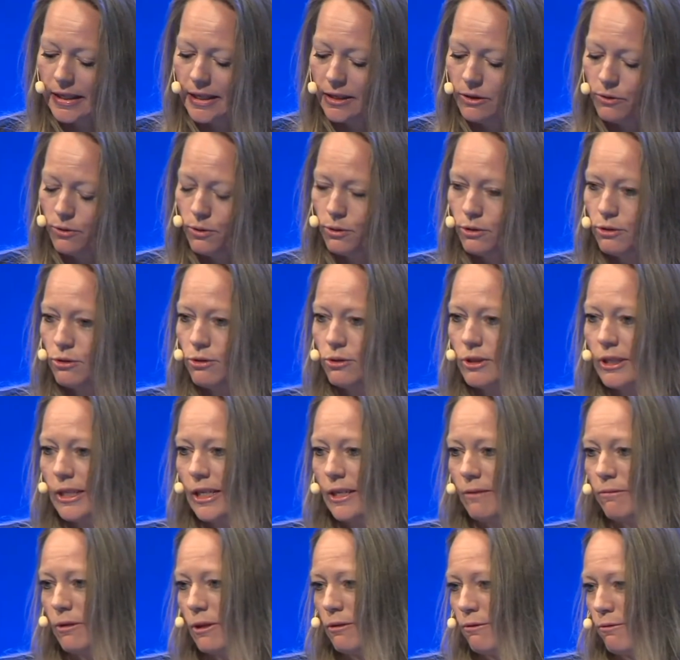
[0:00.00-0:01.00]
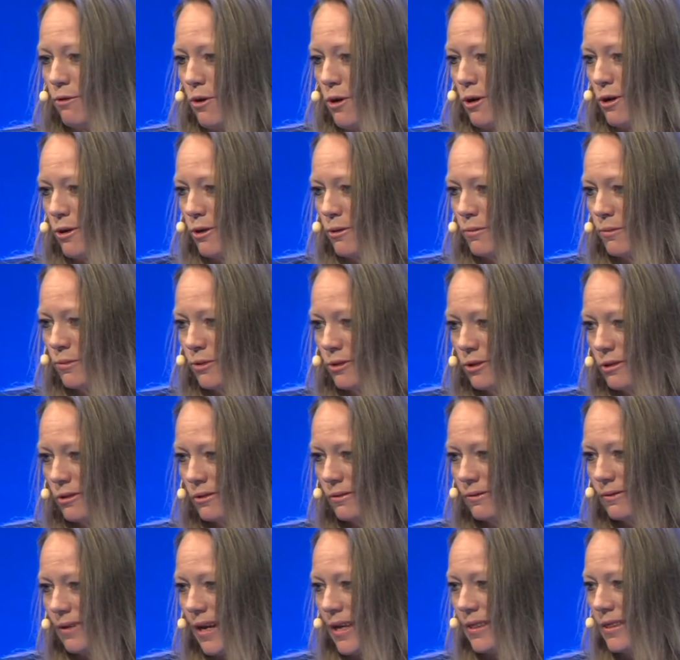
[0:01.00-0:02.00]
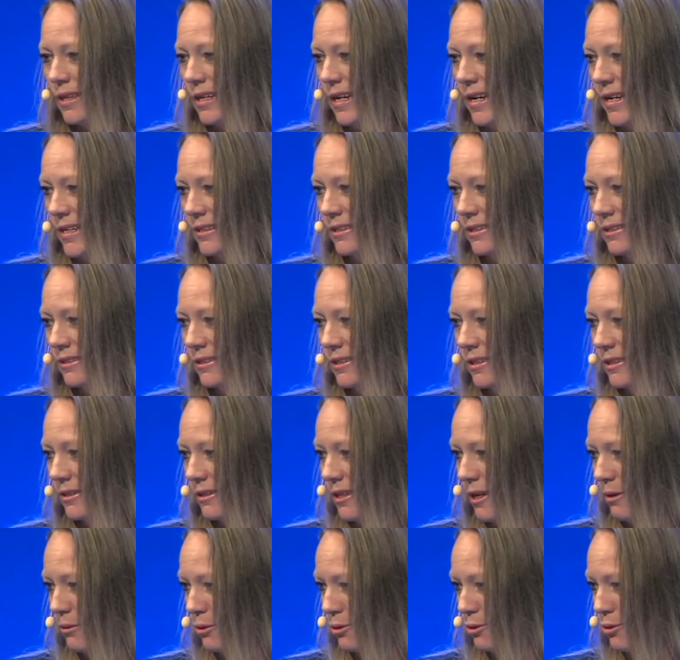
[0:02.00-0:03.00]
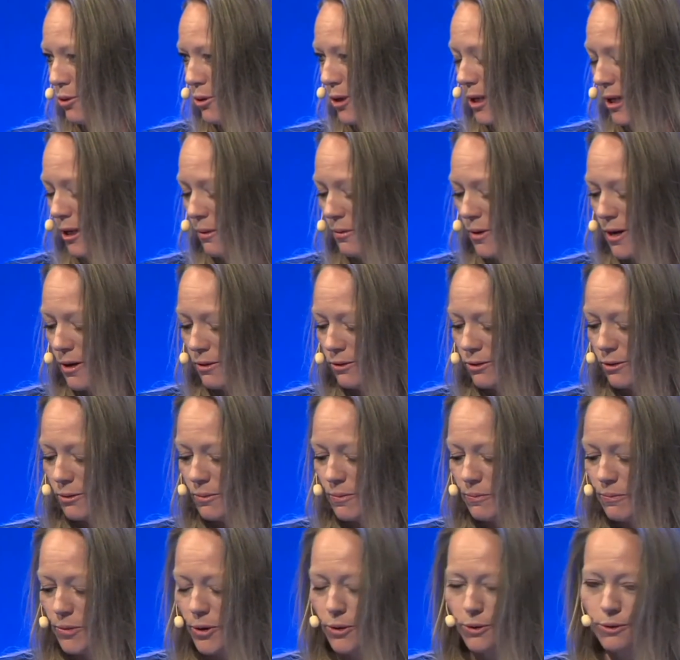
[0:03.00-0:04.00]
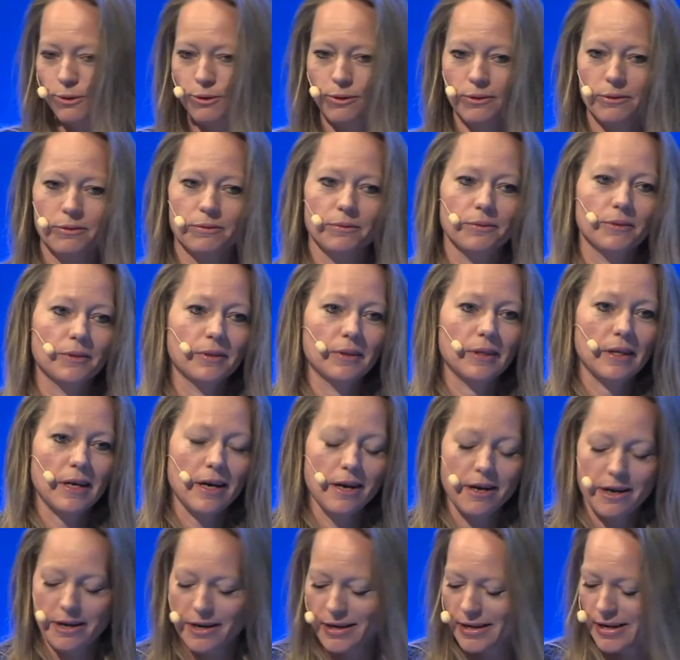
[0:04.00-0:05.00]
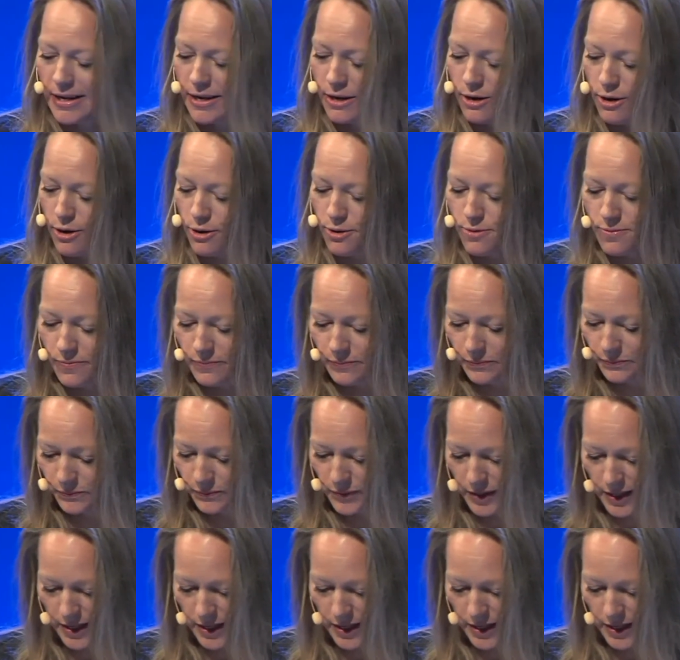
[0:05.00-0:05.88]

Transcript: in order to deliver the volumes and the latencies I was talking about, both high and low.